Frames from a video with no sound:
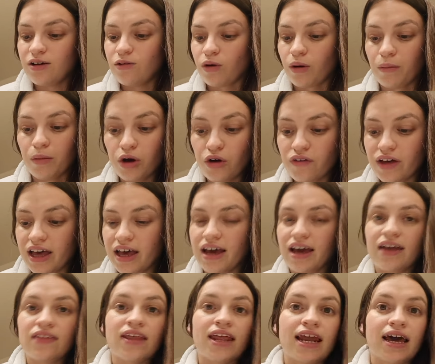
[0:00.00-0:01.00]
We're moving
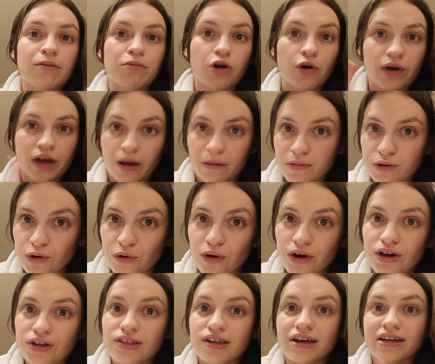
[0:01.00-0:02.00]
and then I'm going up
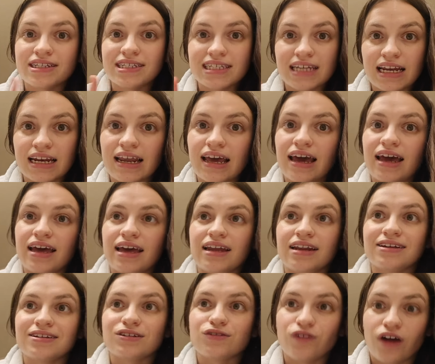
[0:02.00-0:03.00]
north on Sunday. It
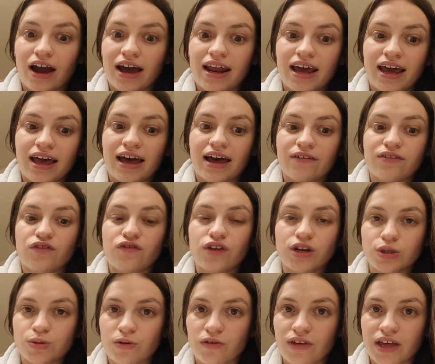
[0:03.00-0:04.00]
is Friday. I have to
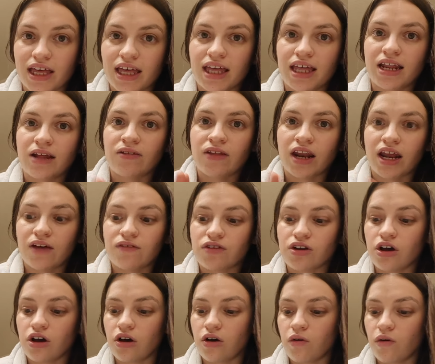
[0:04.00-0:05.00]
finish moving in and then I have to
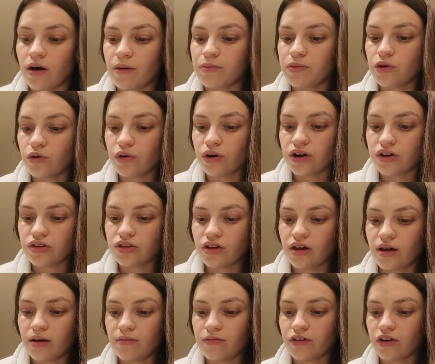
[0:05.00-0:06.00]
go up north
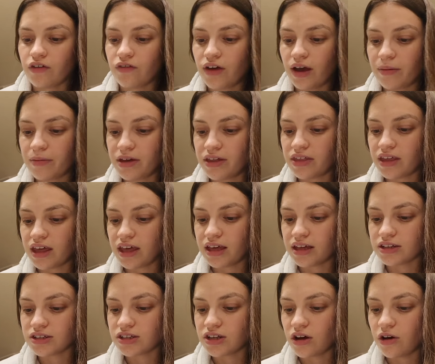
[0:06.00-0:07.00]
um, for a family
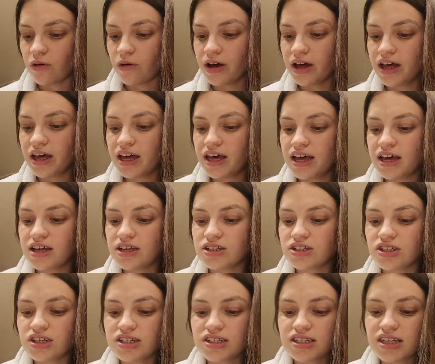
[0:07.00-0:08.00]
thing. So
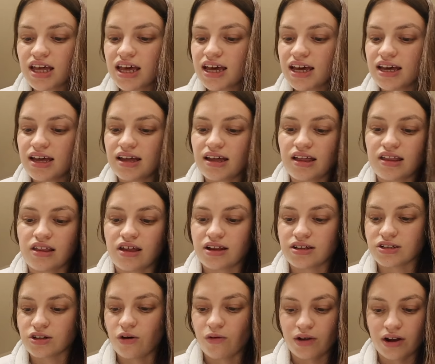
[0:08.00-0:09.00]
it's just like a
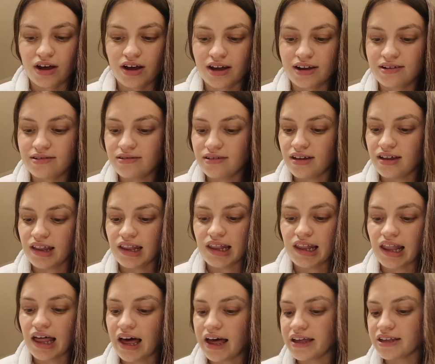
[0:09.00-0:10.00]
lot's going on. A
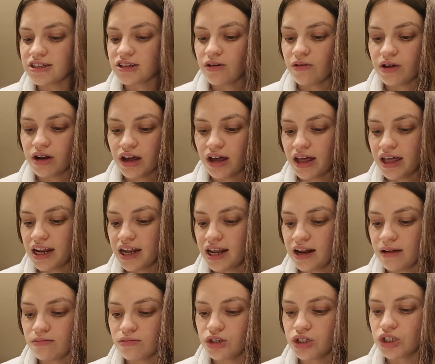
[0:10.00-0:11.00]
lot is going on and
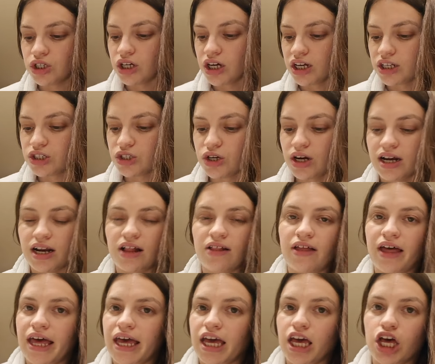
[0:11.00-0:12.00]
I'm just trying to
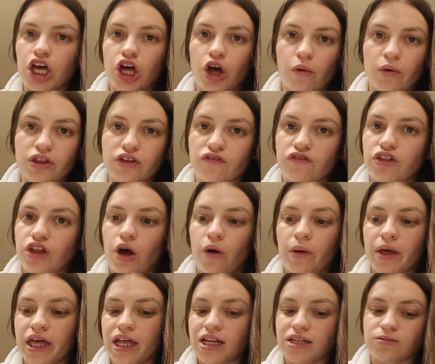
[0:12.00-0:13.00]
like go with the flow
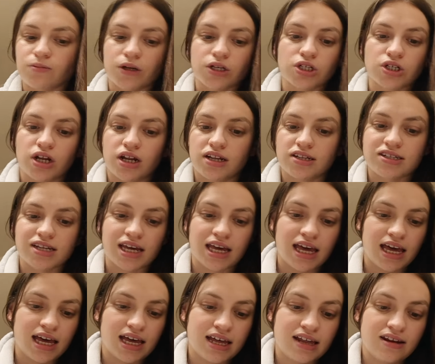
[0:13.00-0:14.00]
and get as much done as I
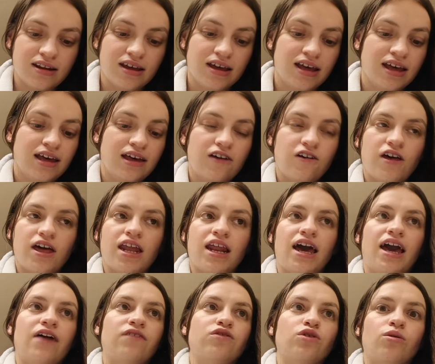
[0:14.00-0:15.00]
can. And I
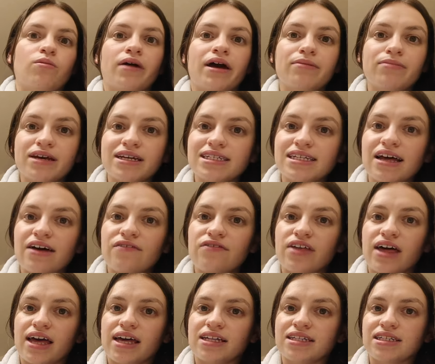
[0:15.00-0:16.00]
have to remind myself
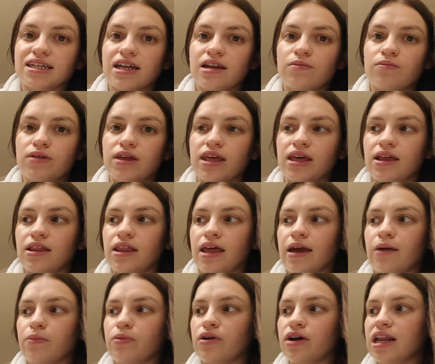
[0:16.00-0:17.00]
that it's gonna be
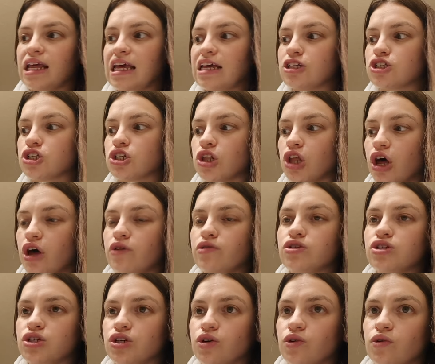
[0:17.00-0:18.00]
like pretty slow
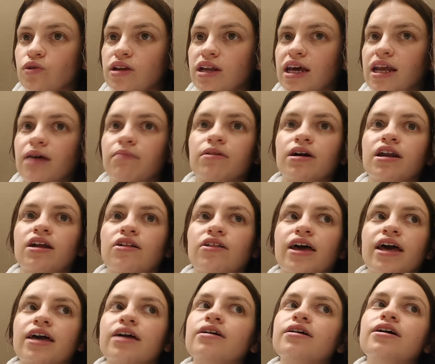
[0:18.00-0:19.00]
soon and I'm gonna
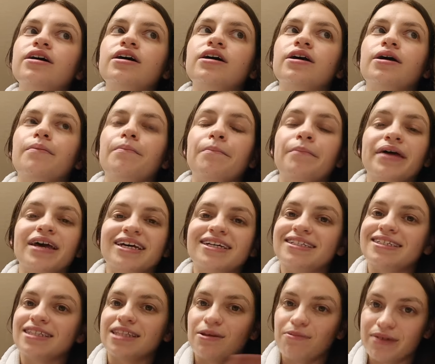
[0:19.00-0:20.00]
like
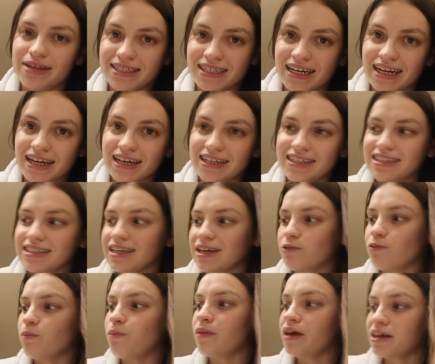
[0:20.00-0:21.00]
miss the busyness
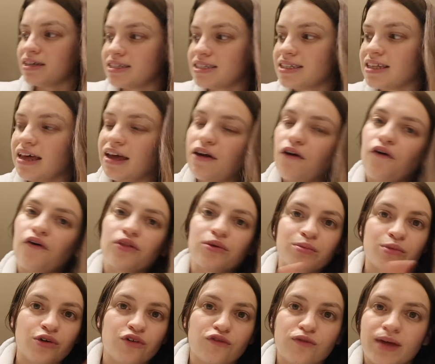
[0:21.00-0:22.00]
and miss like all the
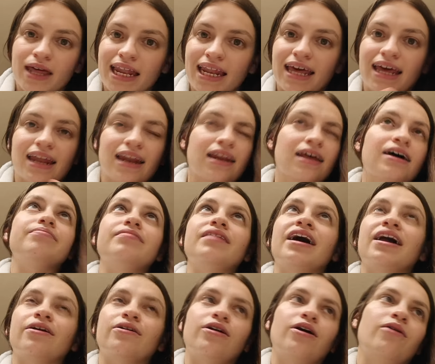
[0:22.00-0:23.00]
movement and
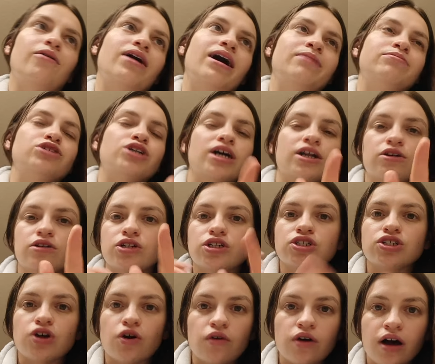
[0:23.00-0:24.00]
I don't know. I'm trying to
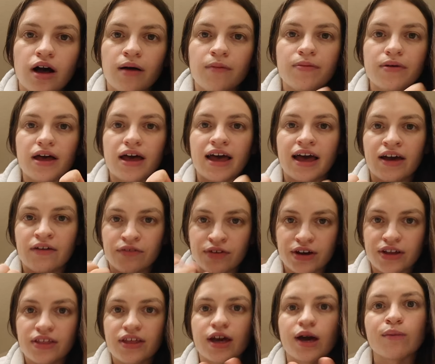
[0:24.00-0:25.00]
soak up
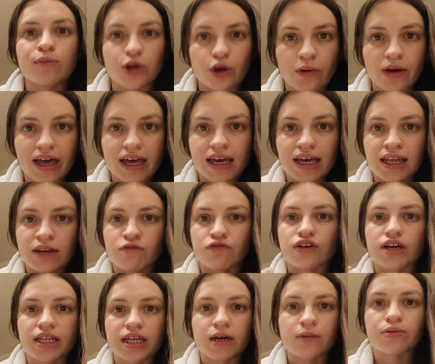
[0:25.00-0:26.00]
everything I'm doing and
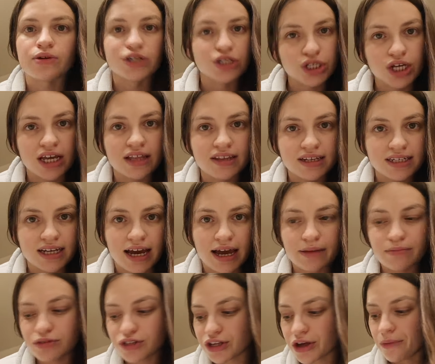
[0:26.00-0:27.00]
really appreciate the
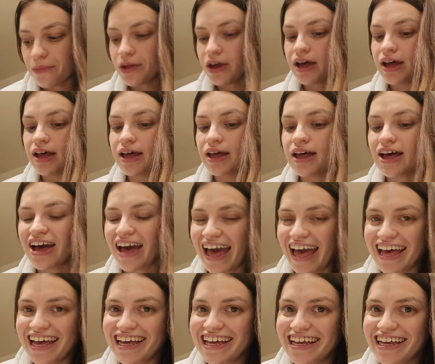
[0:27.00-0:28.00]
time. So,
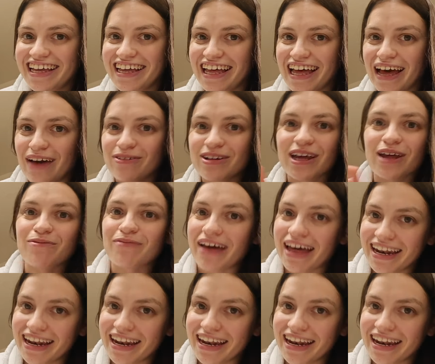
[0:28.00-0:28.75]
okay, I'm gonna get in